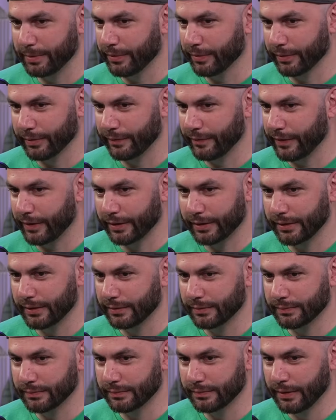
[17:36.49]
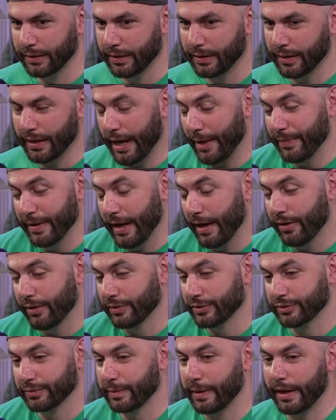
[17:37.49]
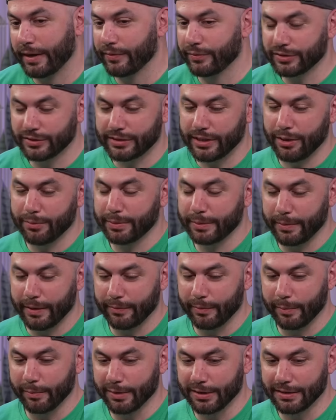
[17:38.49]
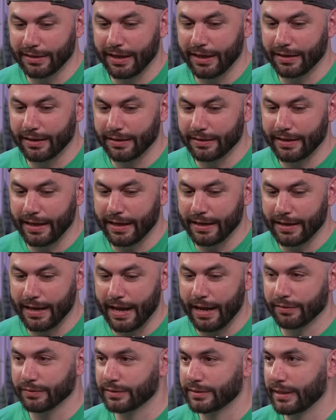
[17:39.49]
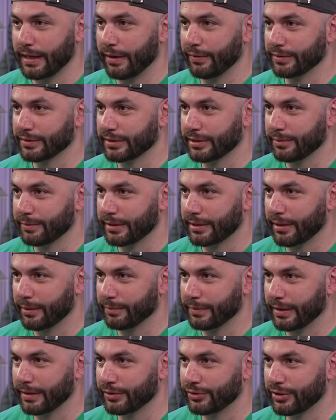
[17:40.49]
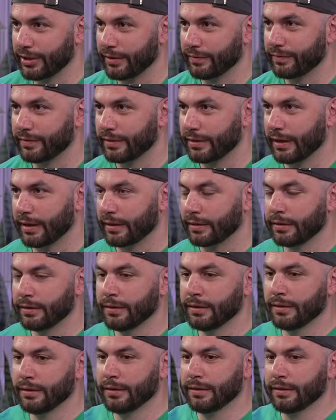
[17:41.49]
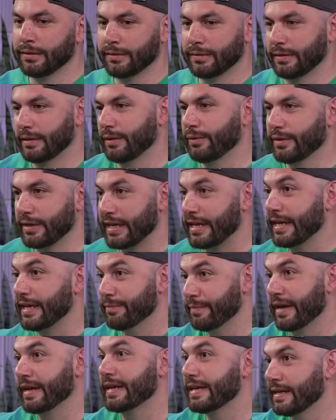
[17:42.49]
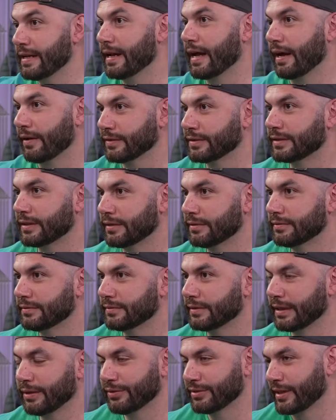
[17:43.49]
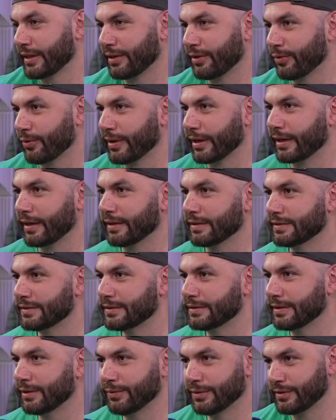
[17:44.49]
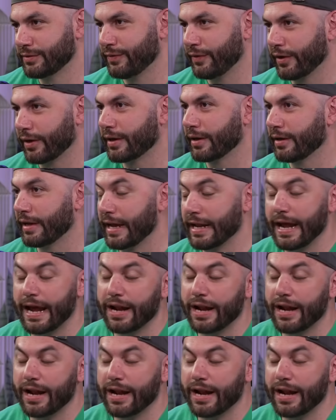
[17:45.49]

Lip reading: were fucking... I mean, I always tell people I remember the day that they announced that I was going to become the head chef, and like, he announced it, and it was like crickets. It was fucking... And I